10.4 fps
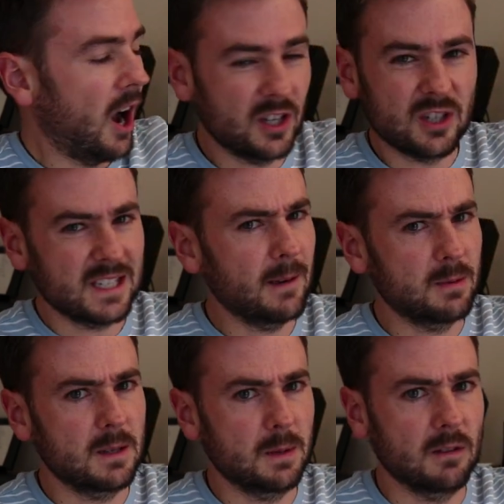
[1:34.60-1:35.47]
I just
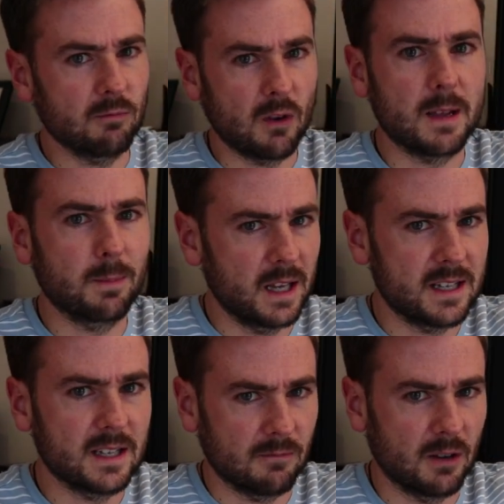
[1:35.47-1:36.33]
happened to be in the right
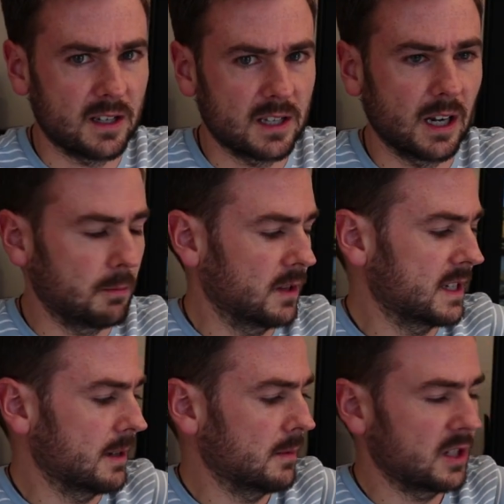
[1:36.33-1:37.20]
place at the right time with
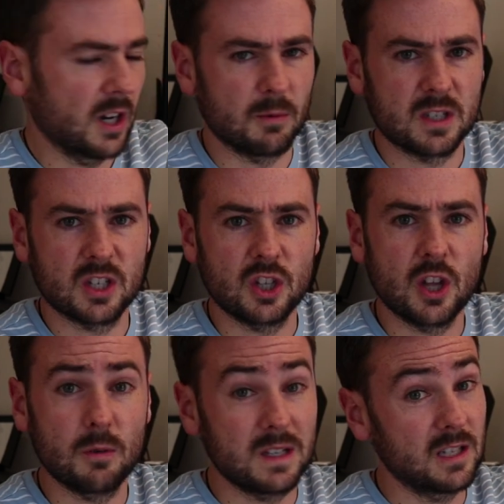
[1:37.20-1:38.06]
this image. I was
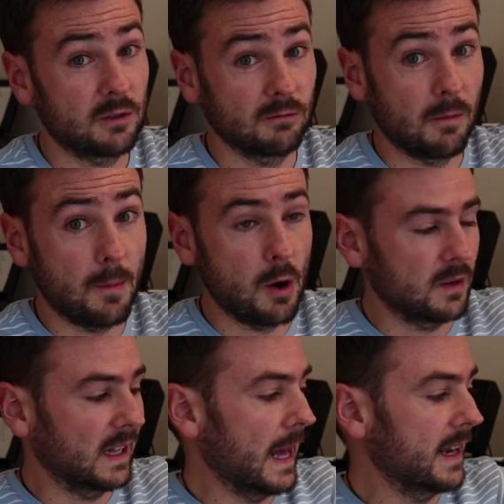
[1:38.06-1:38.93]
snowed into a
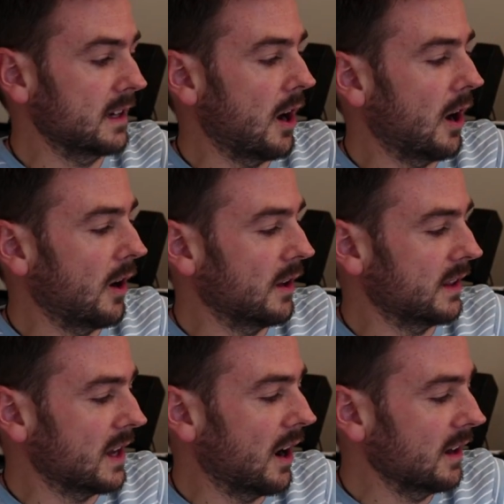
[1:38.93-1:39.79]
remote glen
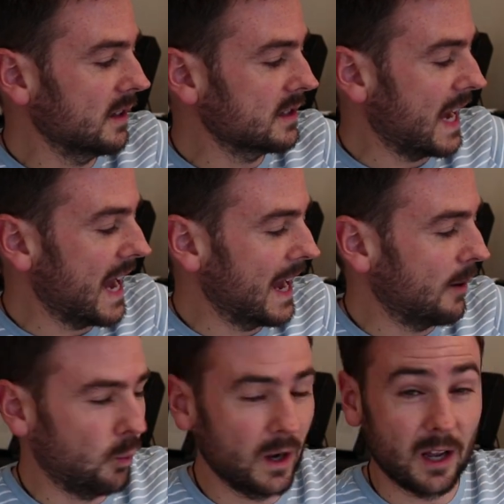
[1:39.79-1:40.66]
on the island,
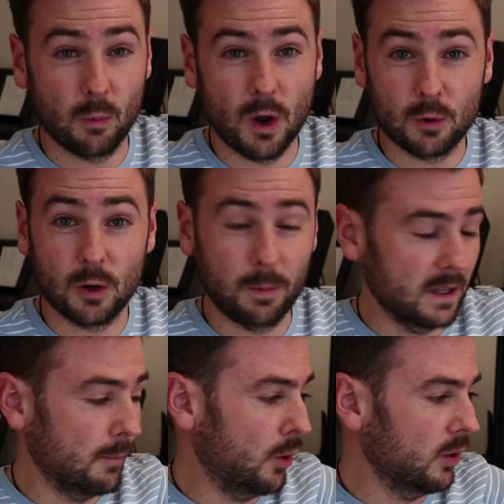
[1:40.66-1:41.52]
and when I woke up
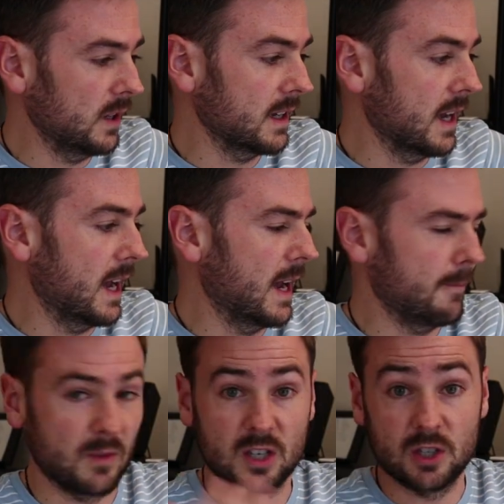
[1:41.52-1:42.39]
in the morning,
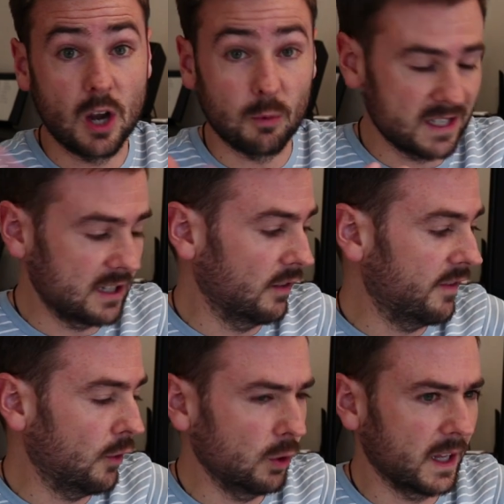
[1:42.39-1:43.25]
um, the snow was still
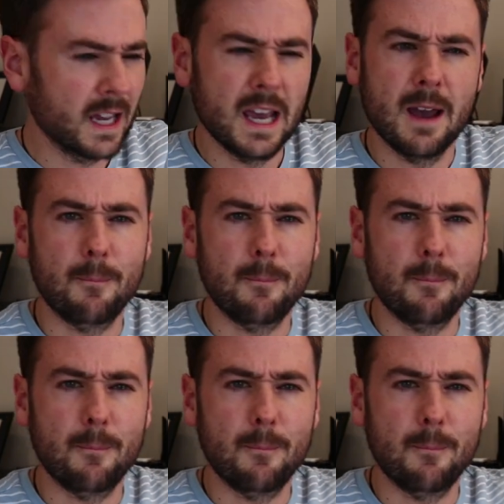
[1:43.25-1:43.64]
falling.